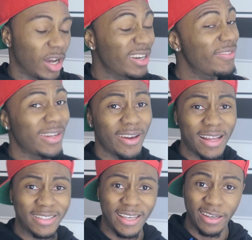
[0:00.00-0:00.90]
I'd give it a
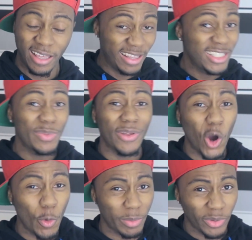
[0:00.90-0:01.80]
9 out of 10. And this is
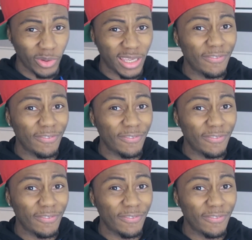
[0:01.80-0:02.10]
with almond milk.